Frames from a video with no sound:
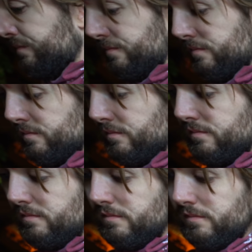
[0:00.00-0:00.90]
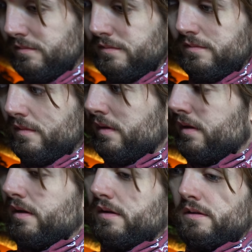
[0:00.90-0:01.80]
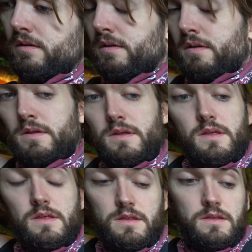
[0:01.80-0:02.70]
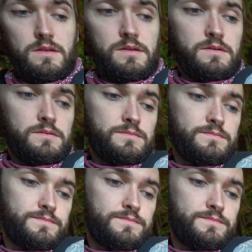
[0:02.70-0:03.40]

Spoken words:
No words are spoken by the person on screen.